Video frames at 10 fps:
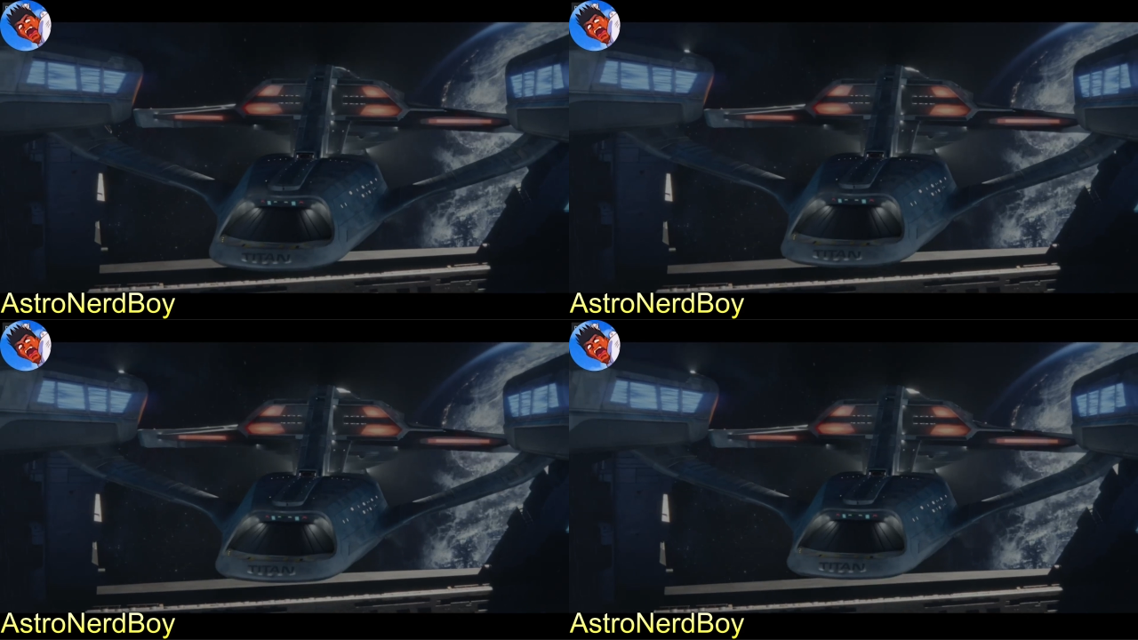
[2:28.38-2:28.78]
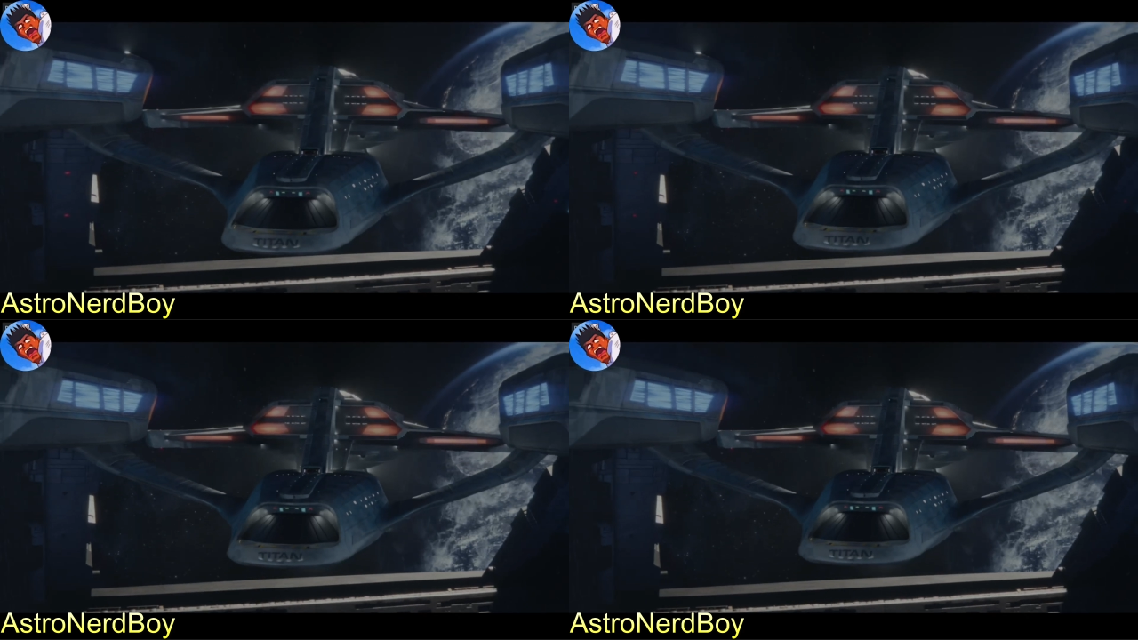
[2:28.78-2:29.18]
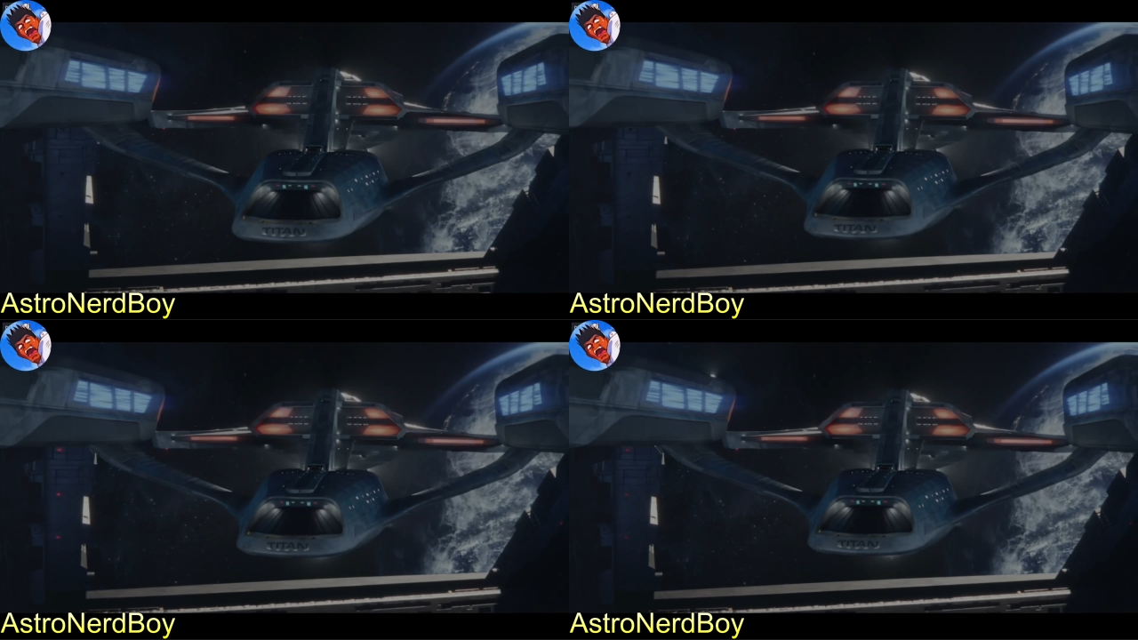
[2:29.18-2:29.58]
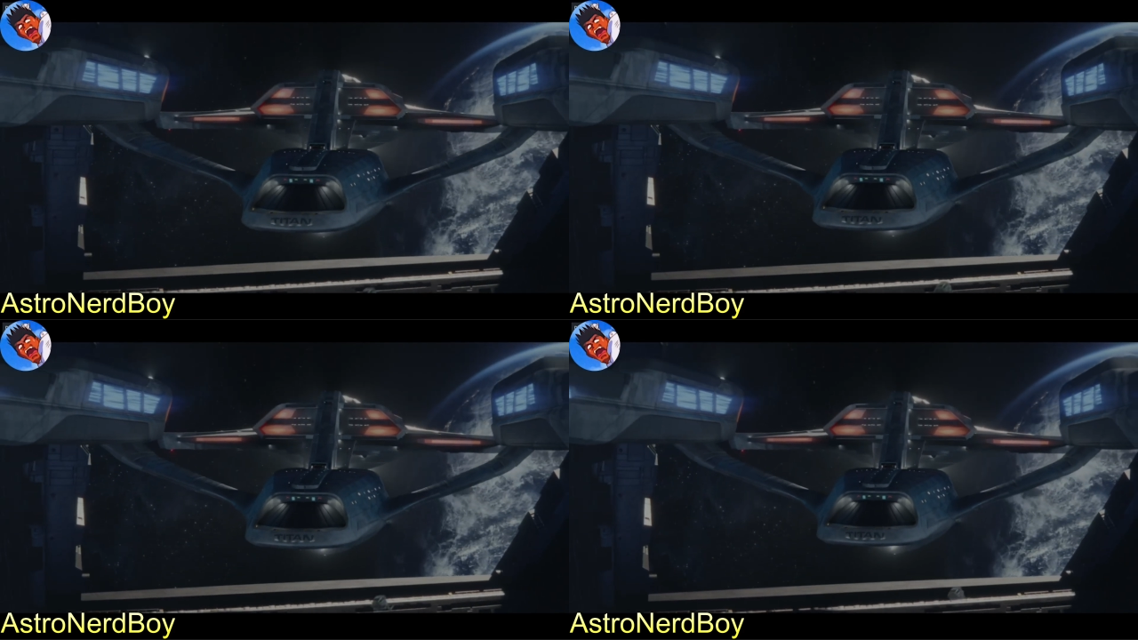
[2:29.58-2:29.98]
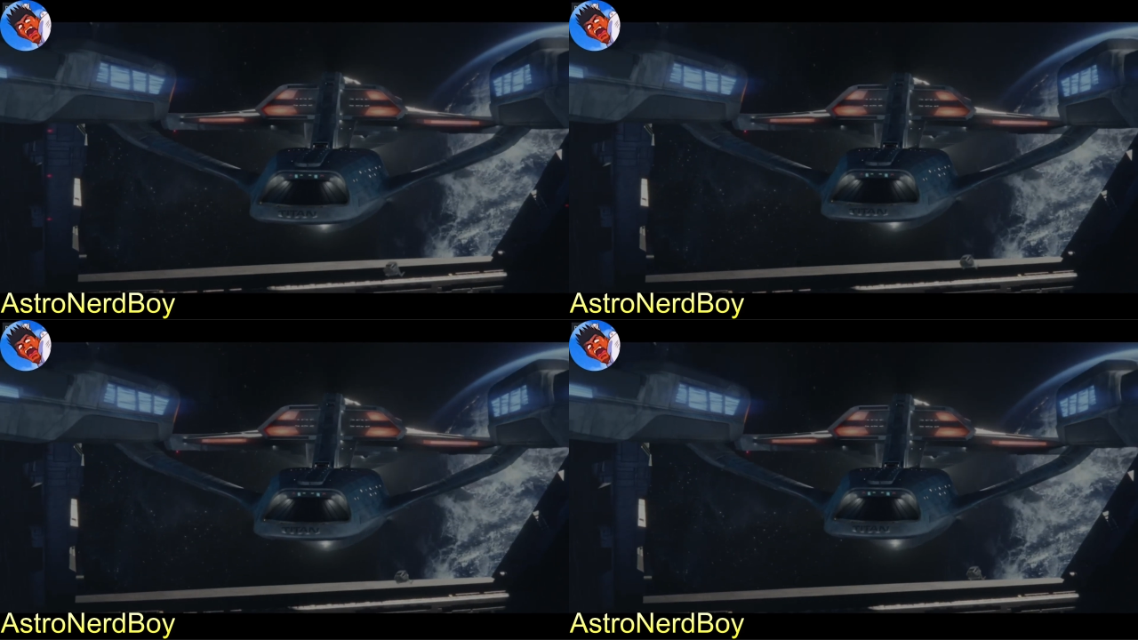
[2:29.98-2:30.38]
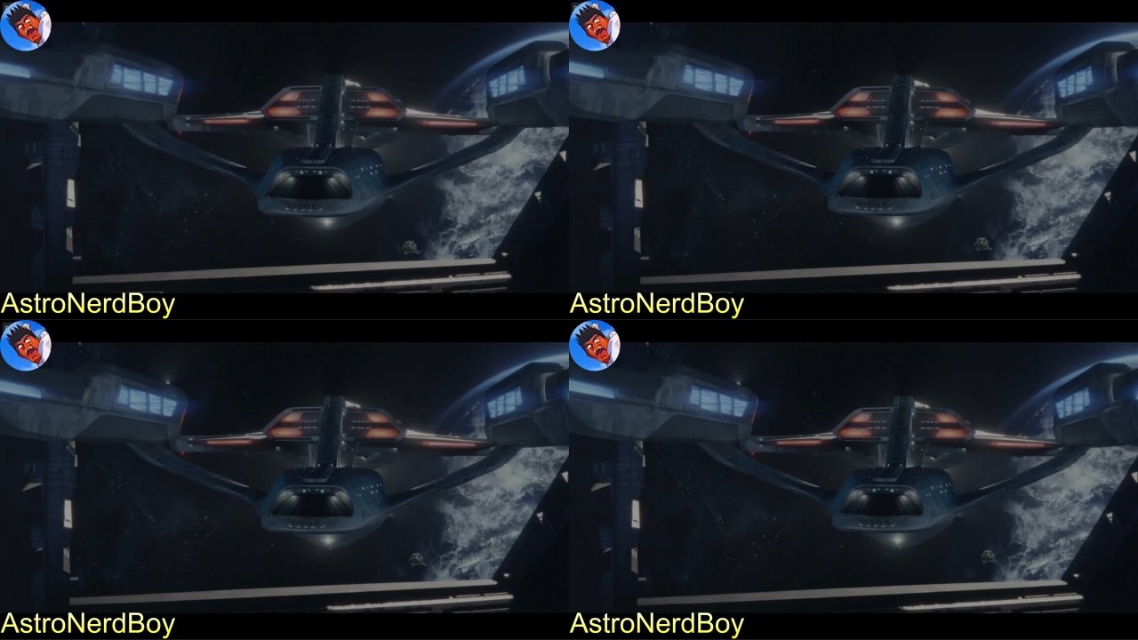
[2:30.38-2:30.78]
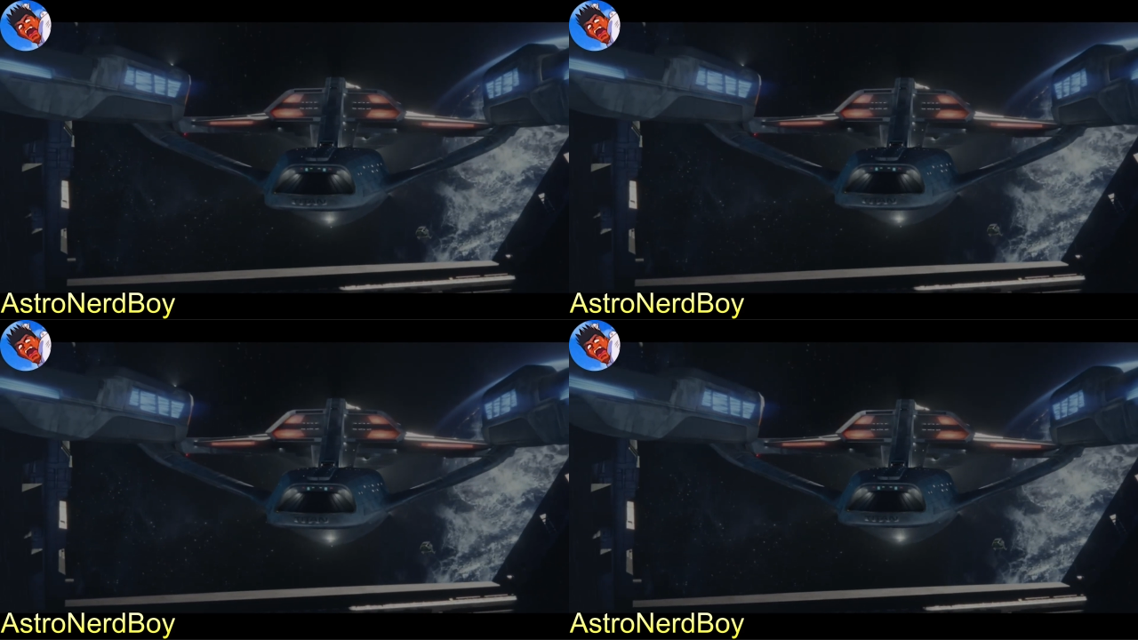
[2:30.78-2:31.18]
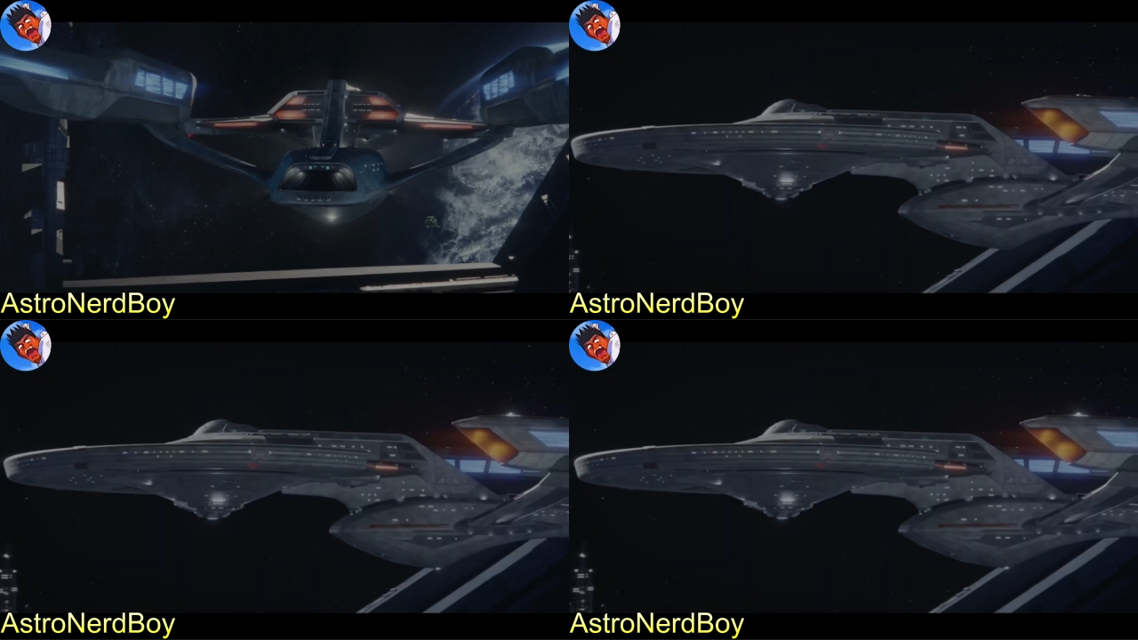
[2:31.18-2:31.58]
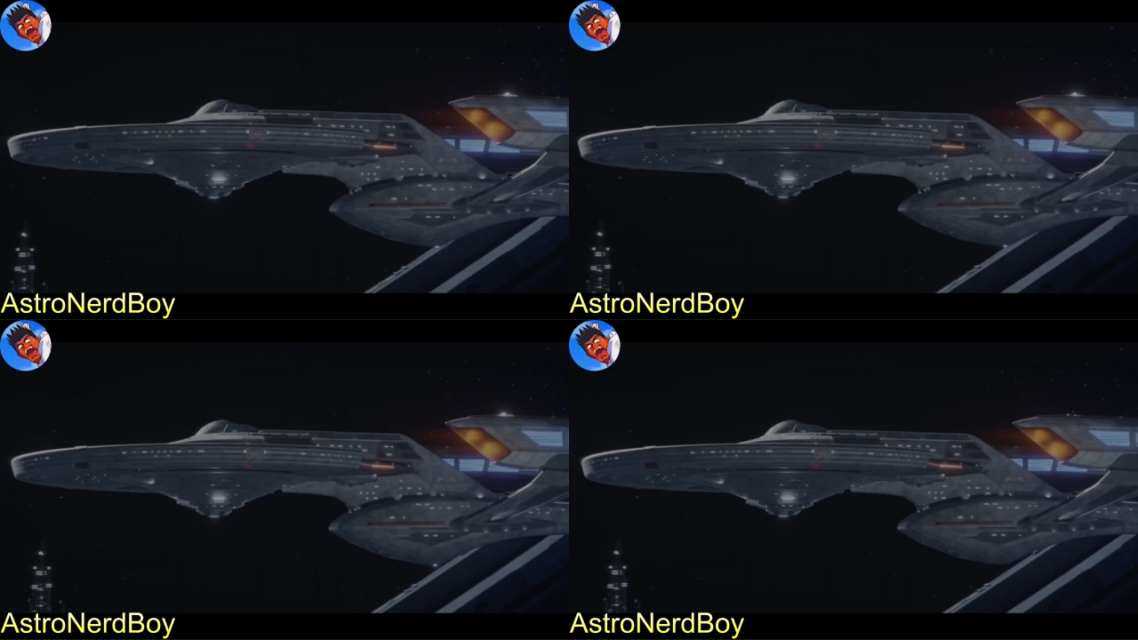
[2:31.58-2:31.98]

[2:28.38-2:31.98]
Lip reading: [unreadable: no face in view]